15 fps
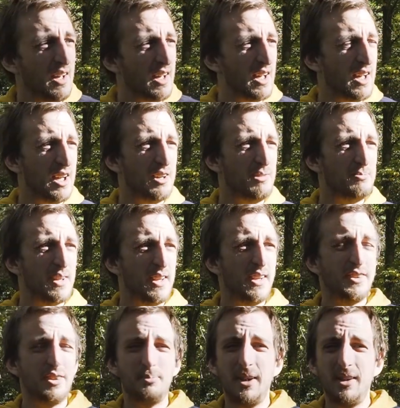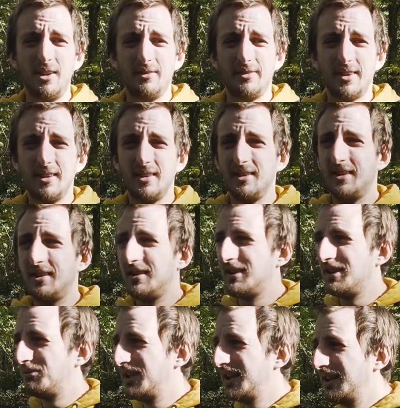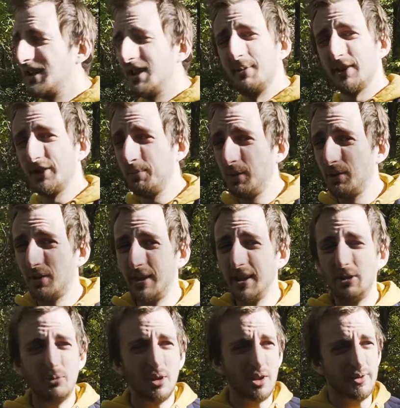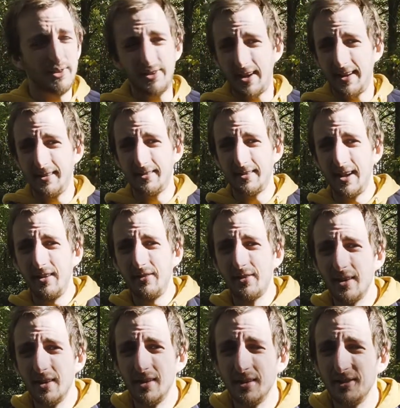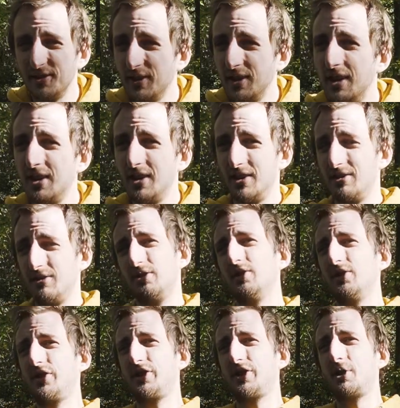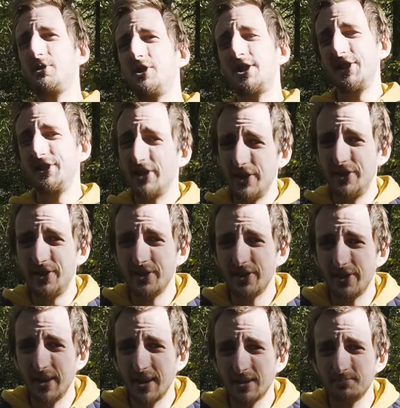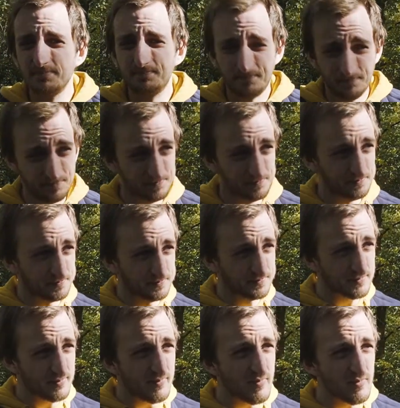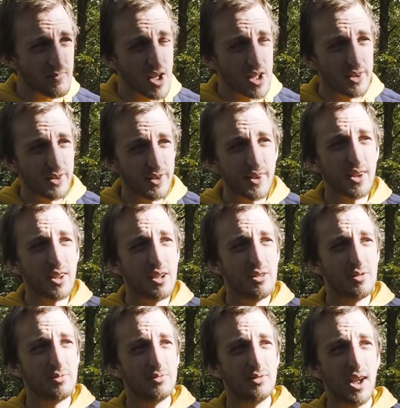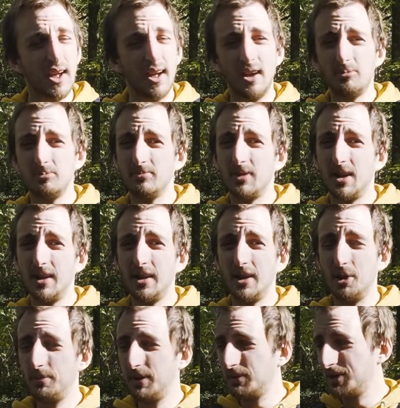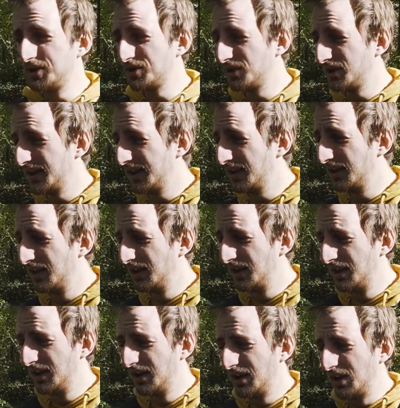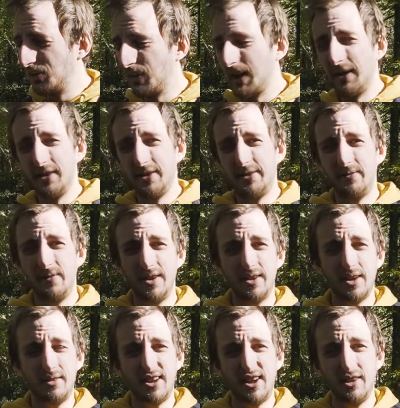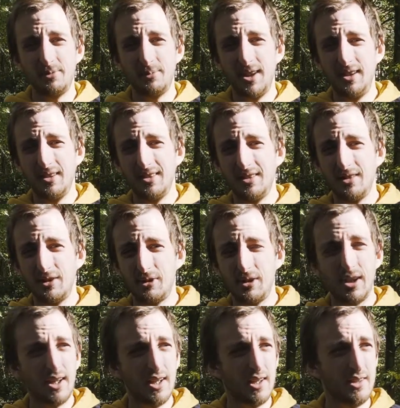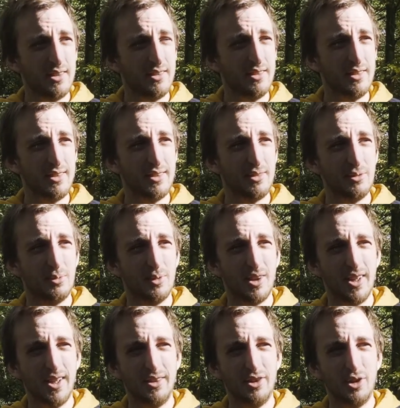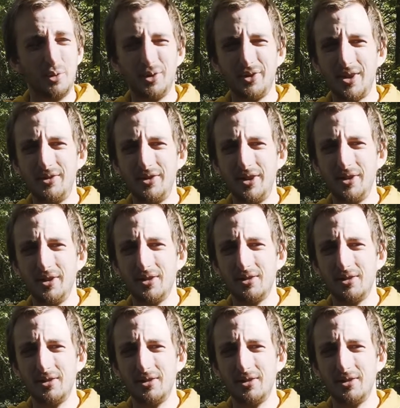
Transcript: but that's the beauty of it. I mean, I'm exploring while staying safe and socially distancing. So yeah, I hope you enjoy where this video takes me and what I do or don't do.